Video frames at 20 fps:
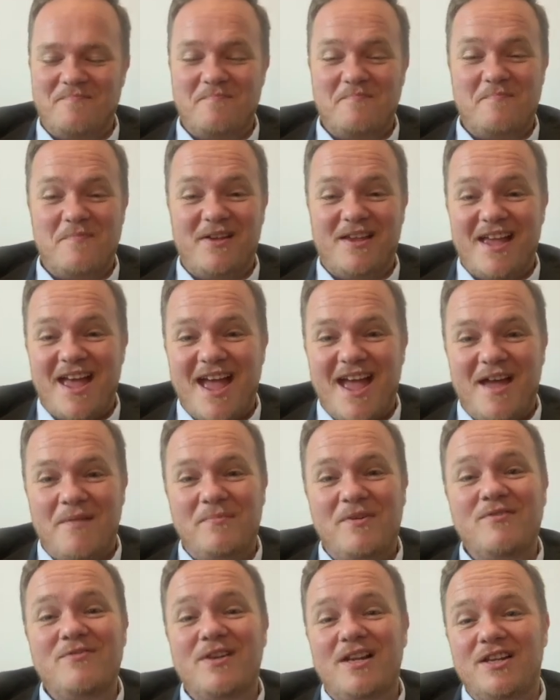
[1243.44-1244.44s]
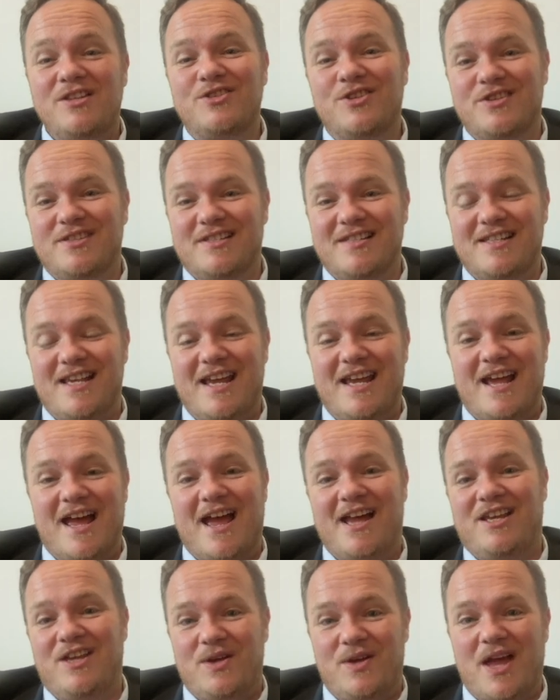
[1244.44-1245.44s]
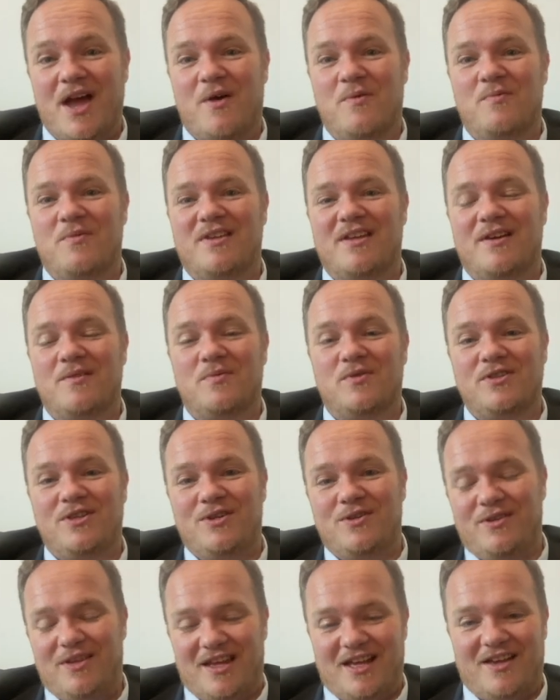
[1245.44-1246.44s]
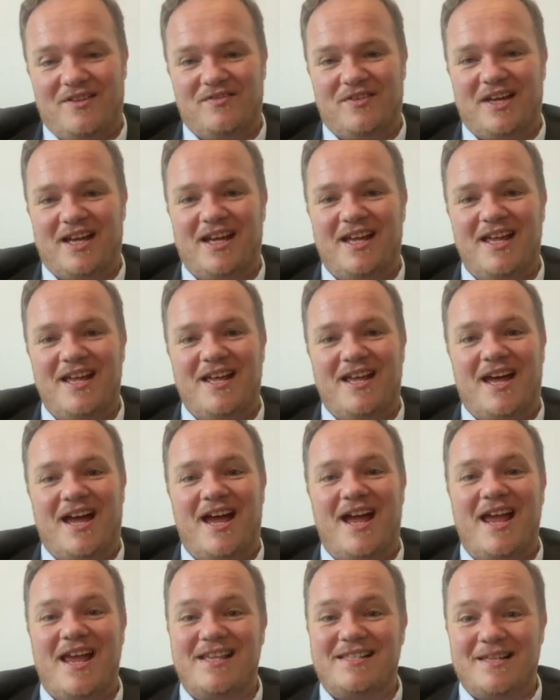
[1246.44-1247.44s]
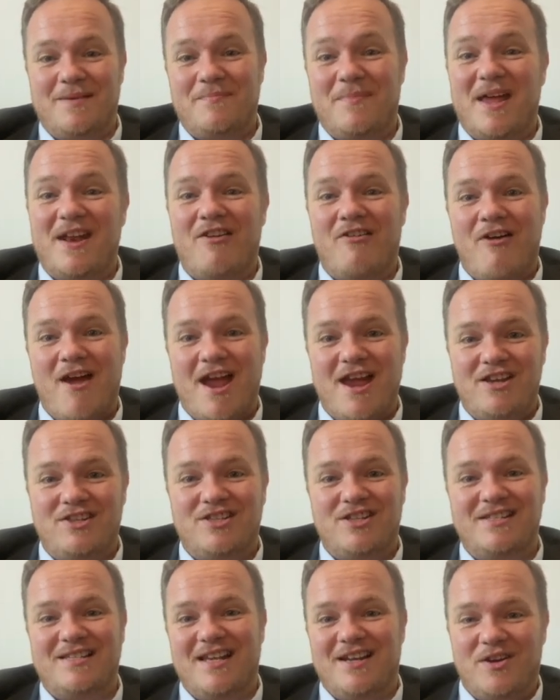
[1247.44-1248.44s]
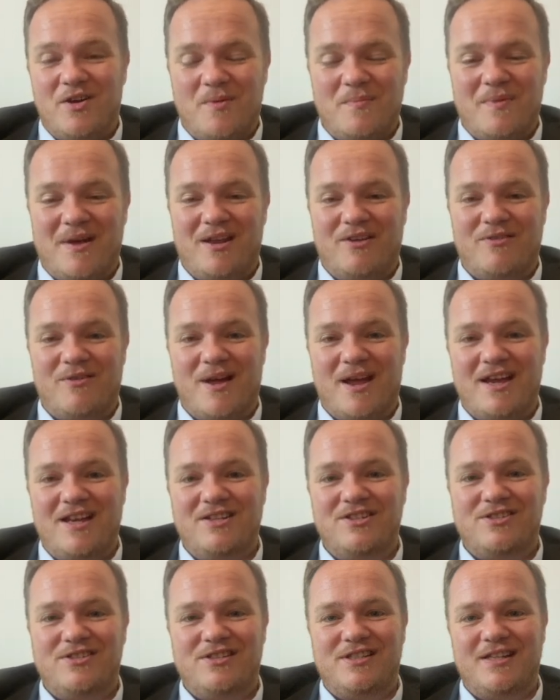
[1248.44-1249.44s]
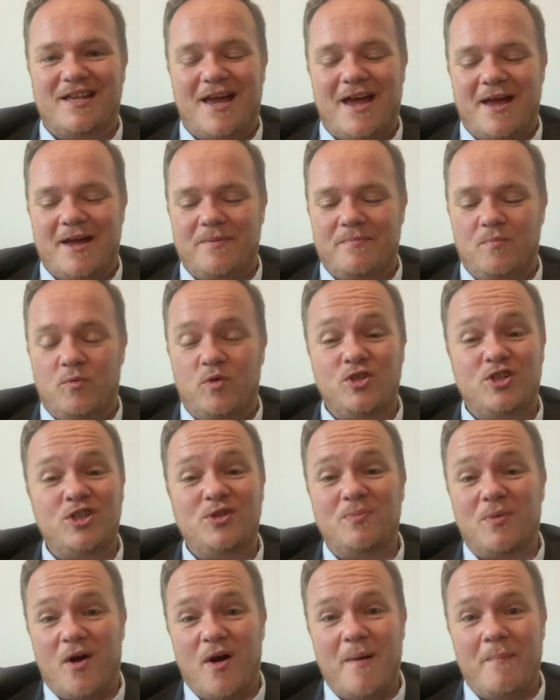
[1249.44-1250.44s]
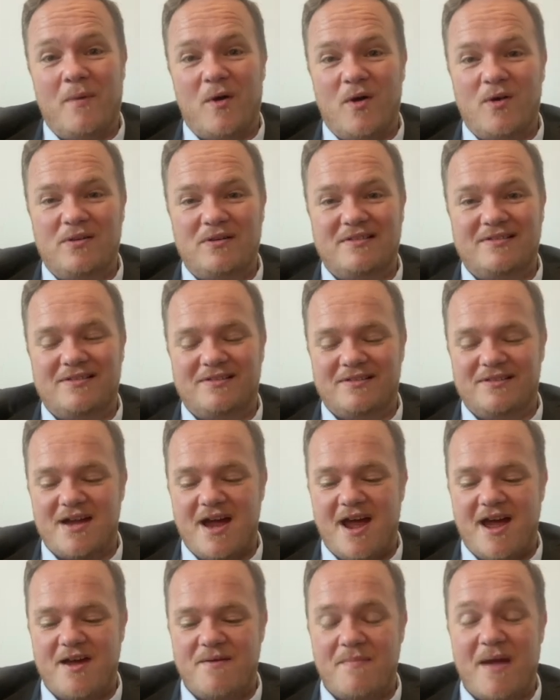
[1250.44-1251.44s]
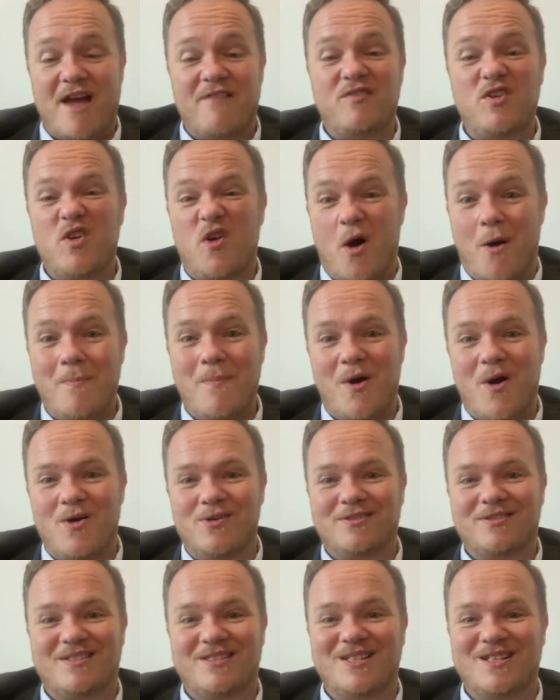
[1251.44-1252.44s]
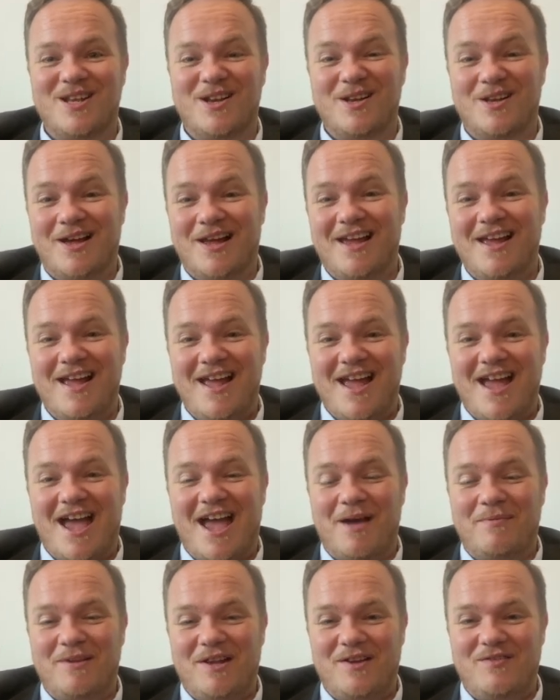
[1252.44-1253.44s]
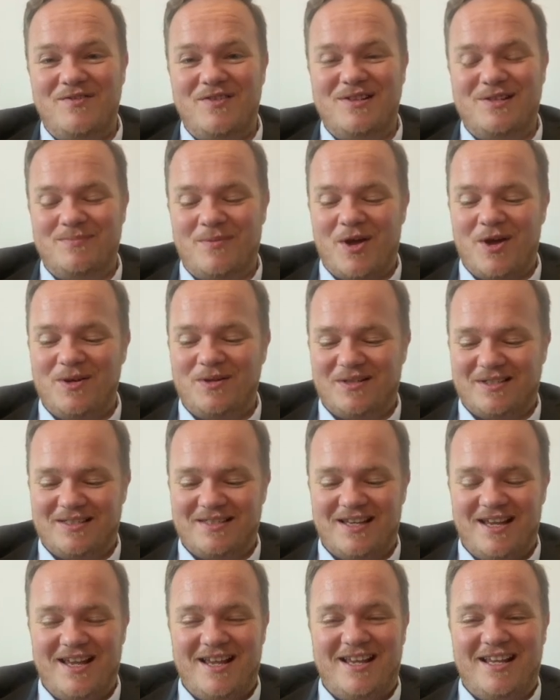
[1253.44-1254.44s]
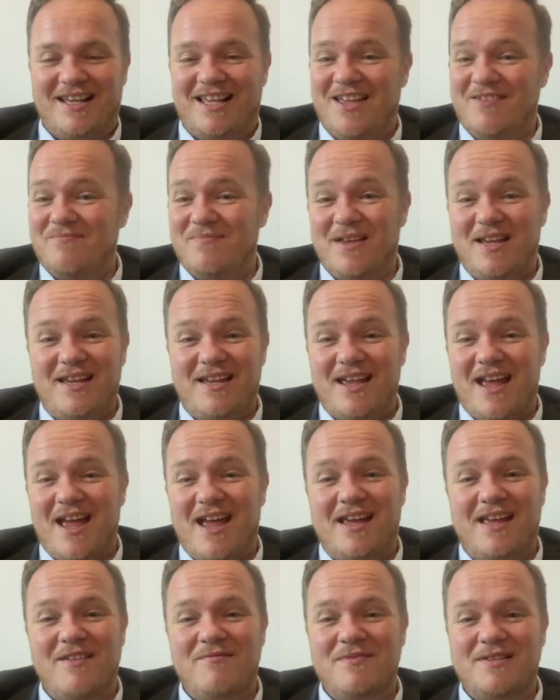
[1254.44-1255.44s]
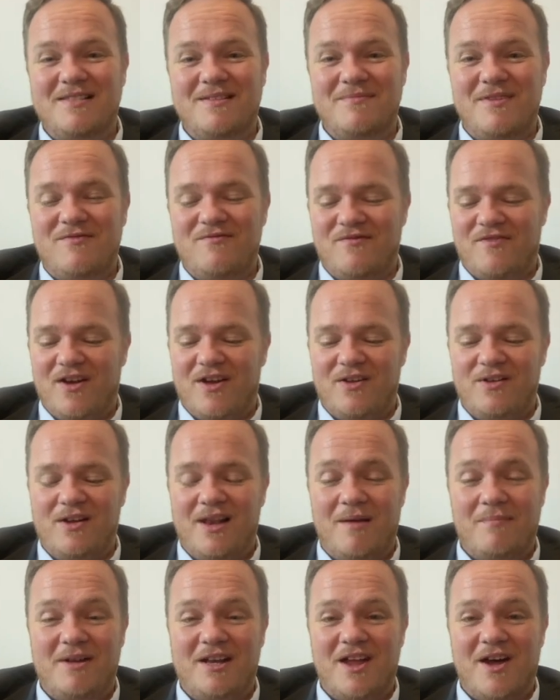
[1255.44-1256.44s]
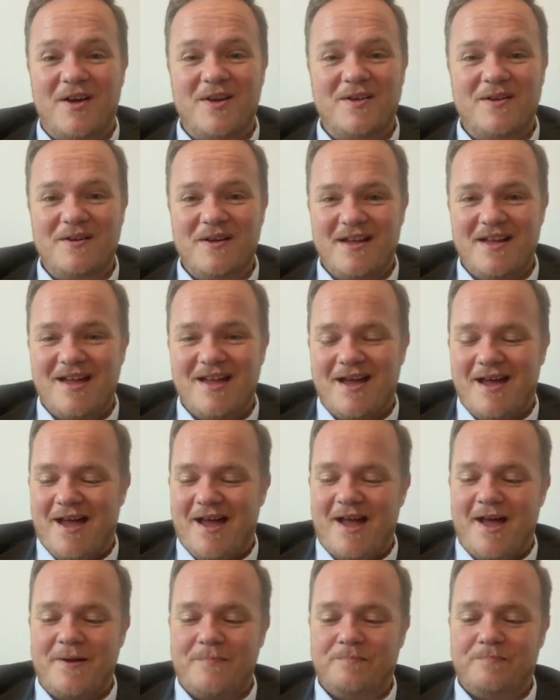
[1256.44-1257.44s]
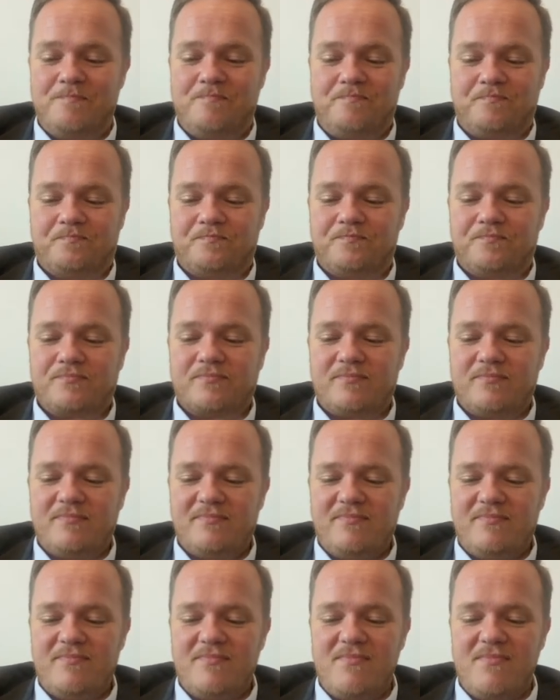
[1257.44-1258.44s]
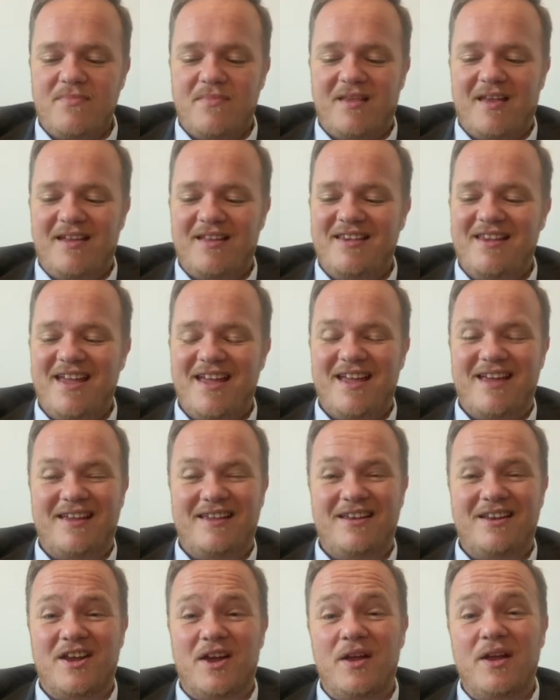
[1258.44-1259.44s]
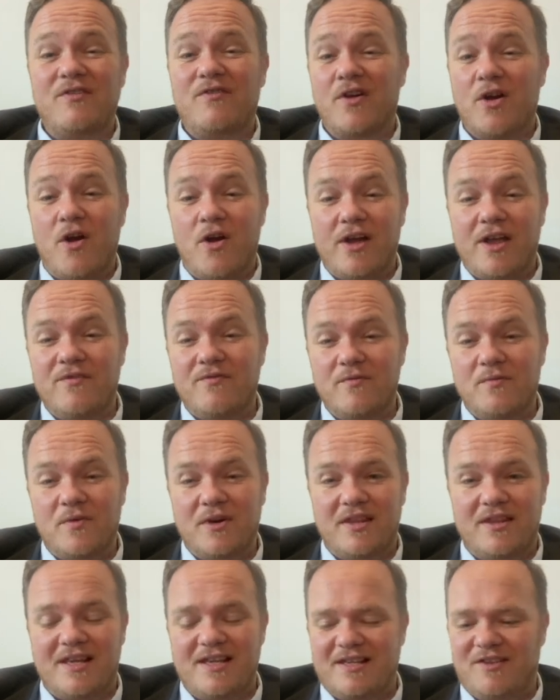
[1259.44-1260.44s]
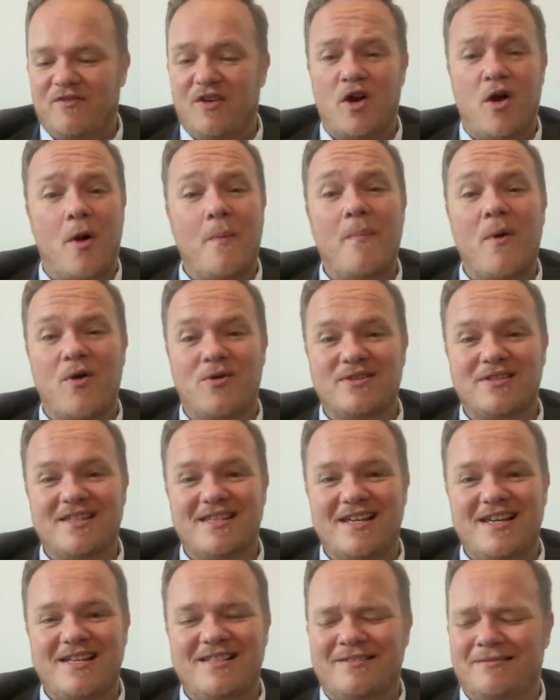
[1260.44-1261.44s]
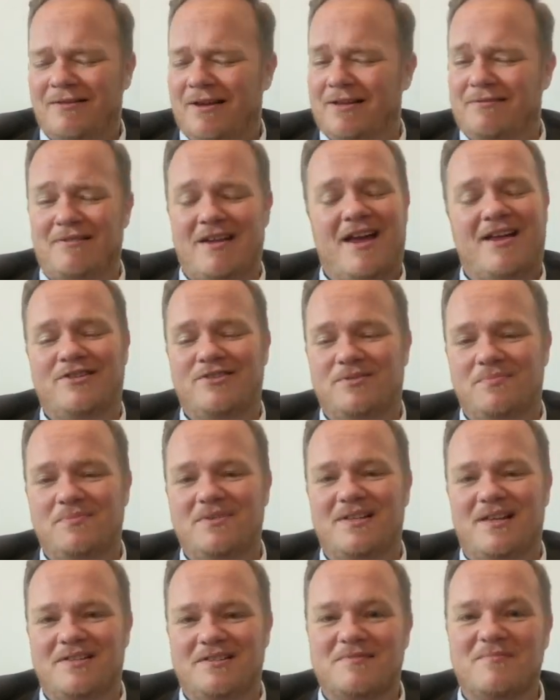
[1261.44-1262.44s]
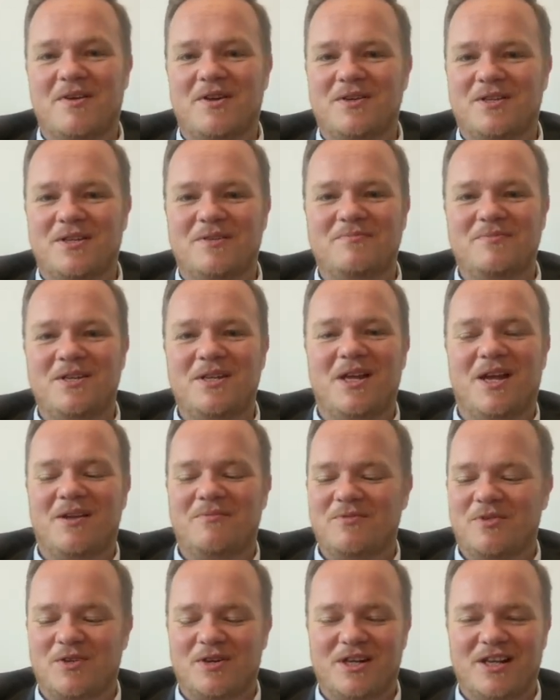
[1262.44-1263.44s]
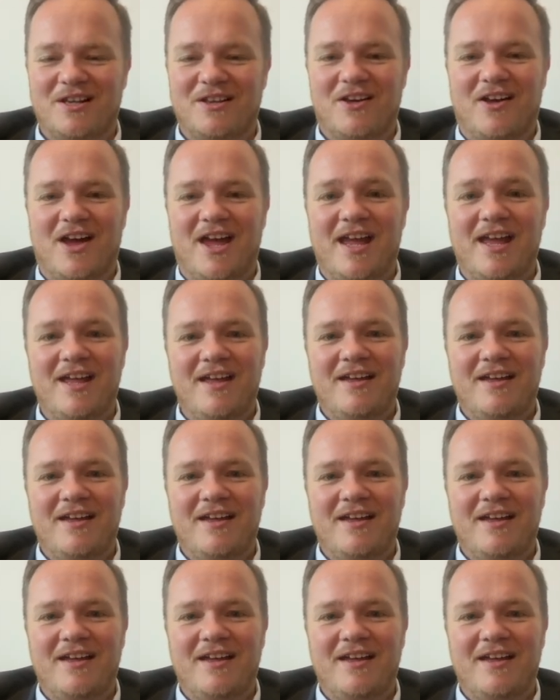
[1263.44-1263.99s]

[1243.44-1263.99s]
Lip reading: But yeah, it'd be really interesting to hear how you get on with it. What do you think of it? Is it better aged? Is it not better aged? Would you buy a box? Have you got a box? You know, like how many have you smoked? Give me some info. Let me know. And yeah, you know, if I got given one of these, if I got a box of these, I'd 100% smoke them. You know, I'm not going to lie.